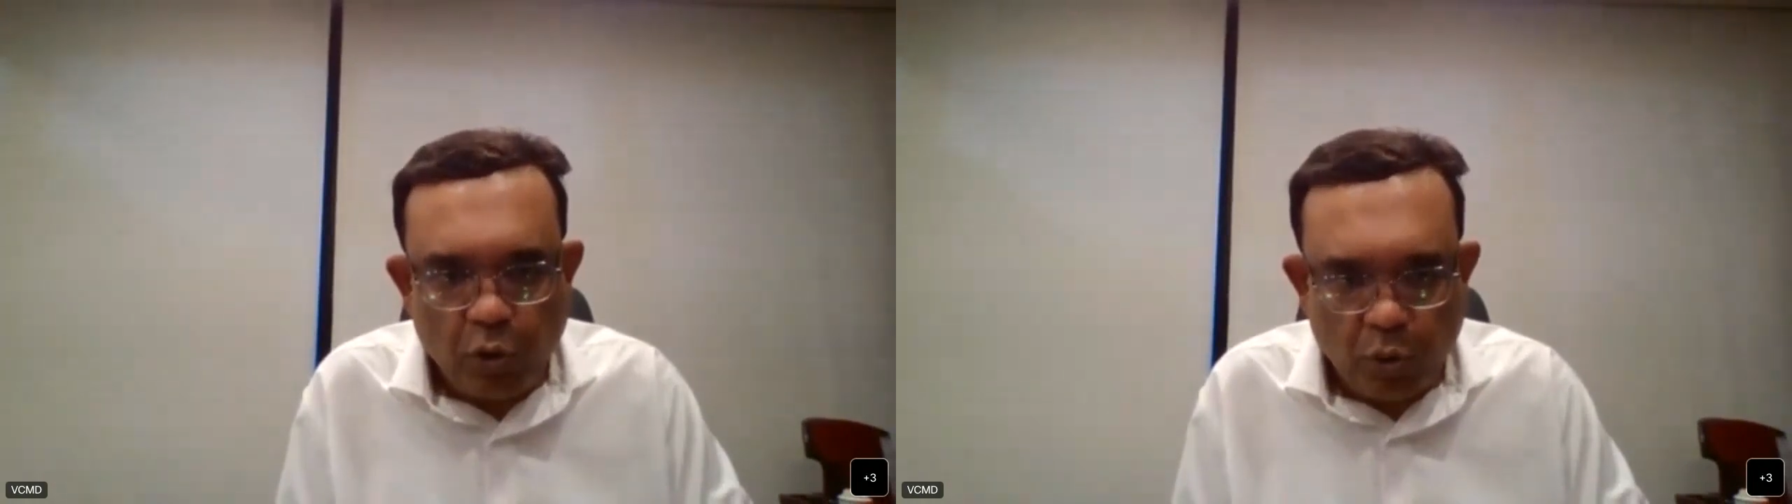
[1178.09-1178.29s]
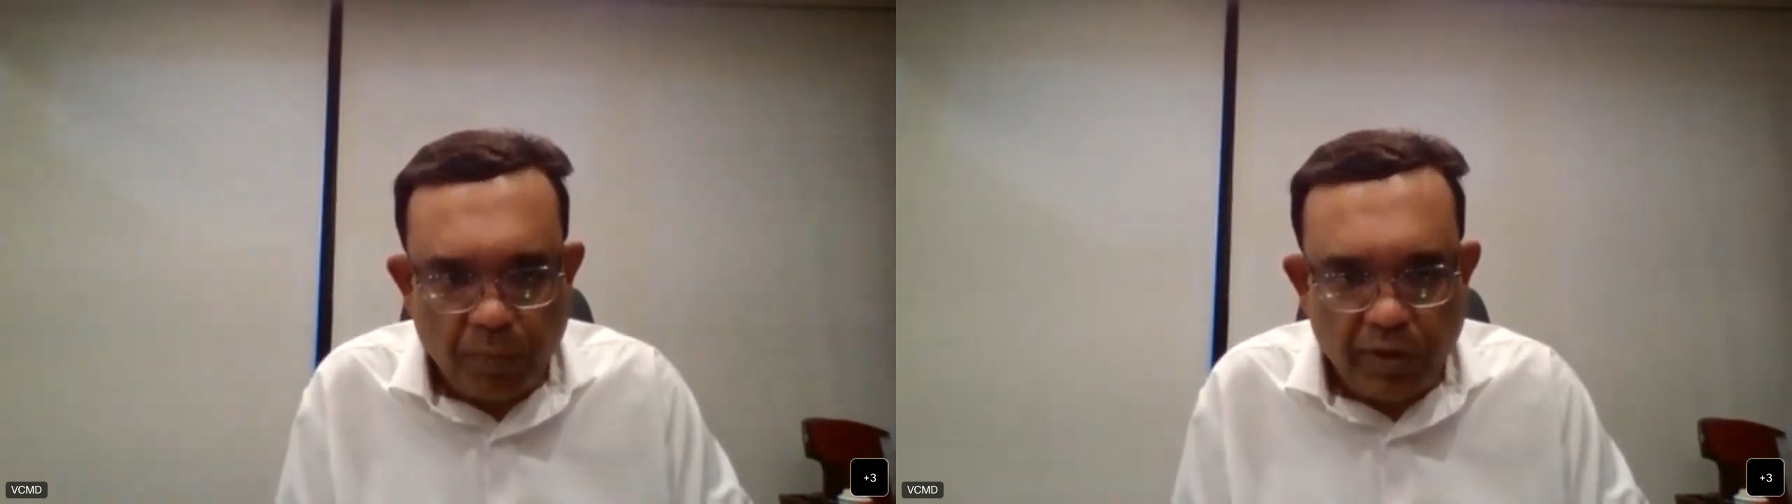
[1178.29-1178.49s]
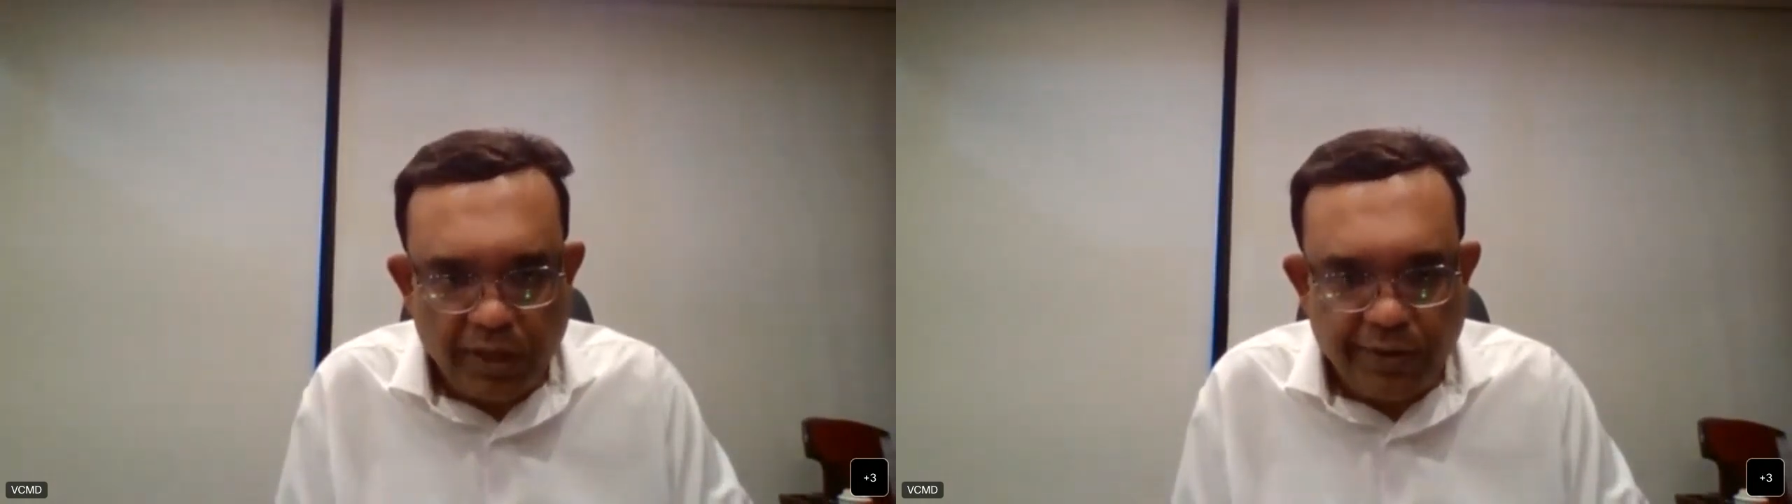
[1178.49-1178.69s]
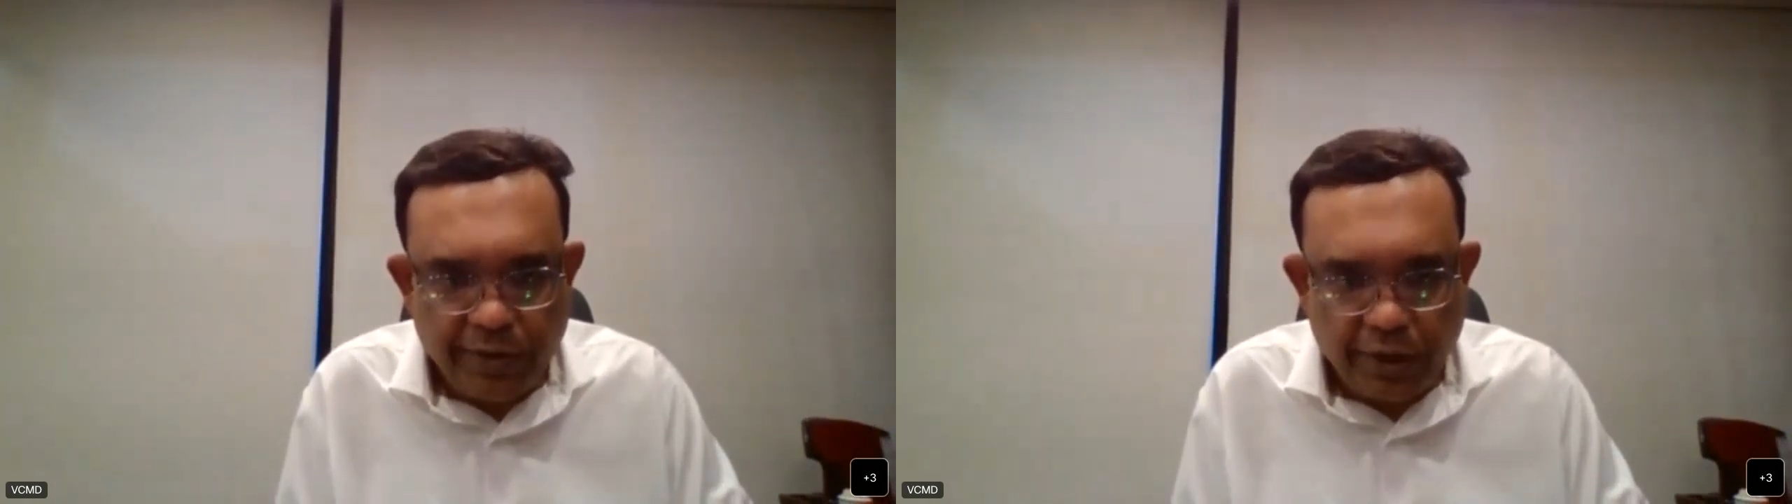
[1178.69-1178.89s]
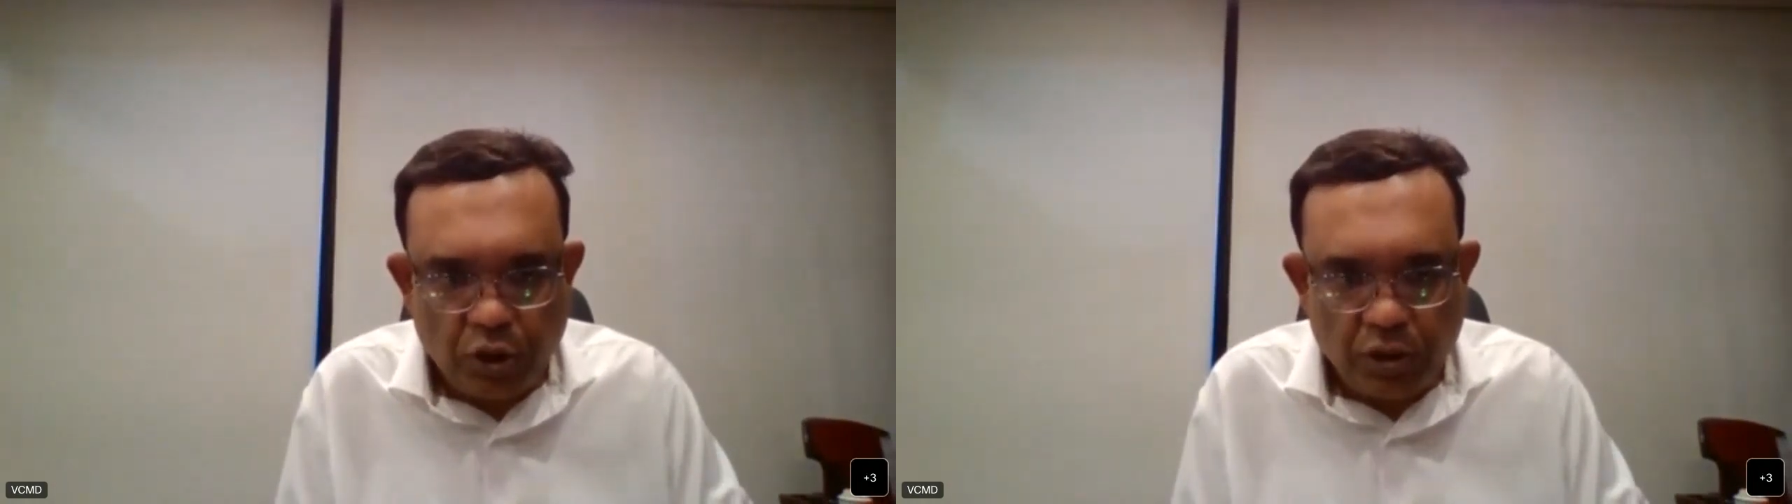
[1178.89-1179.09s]

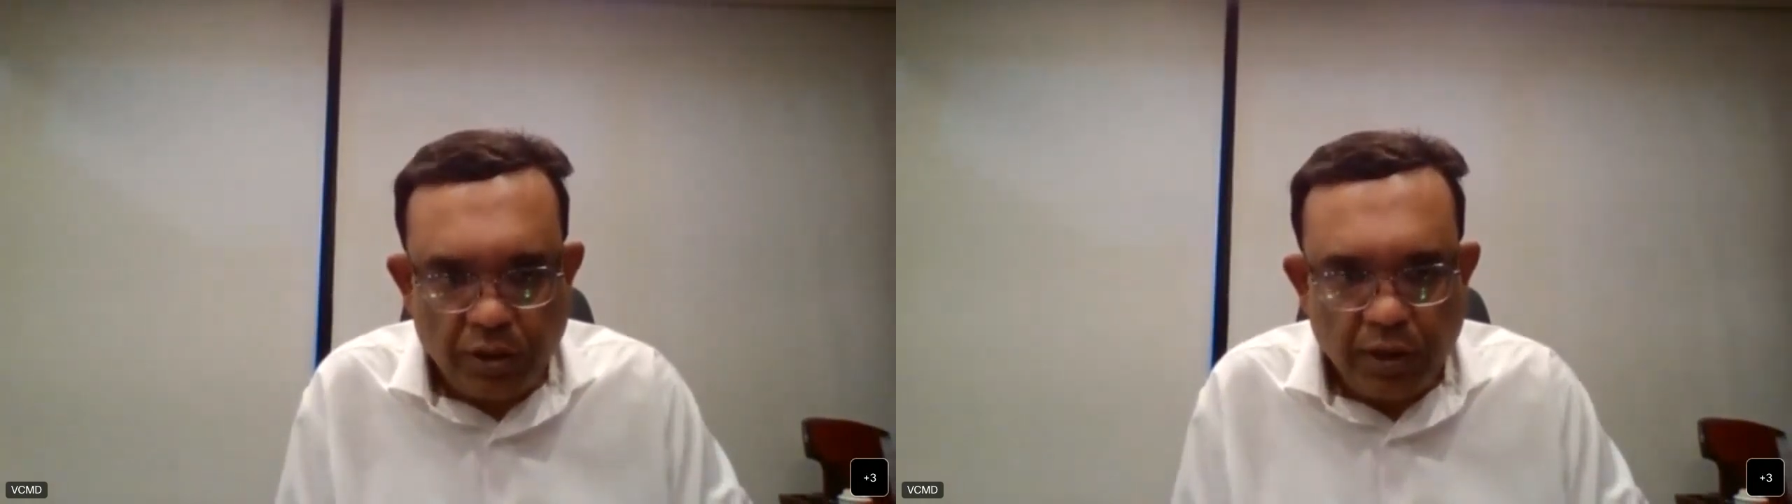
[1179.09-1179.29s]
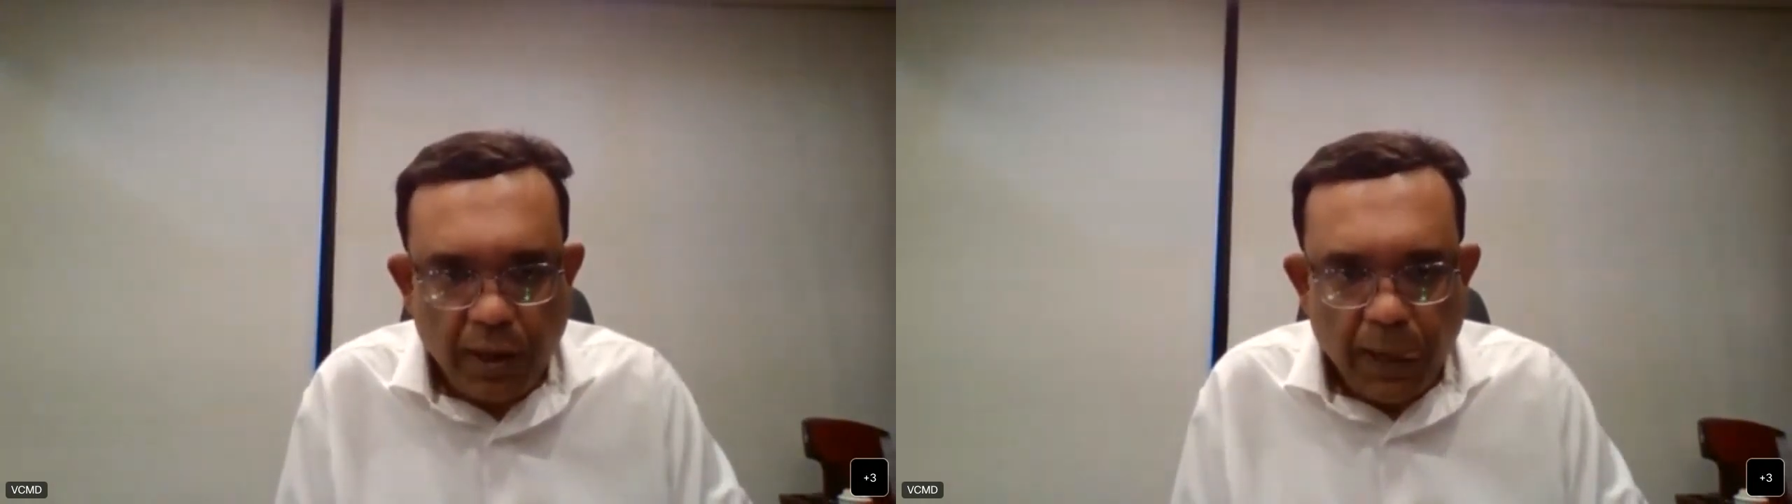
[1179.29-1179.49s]
region,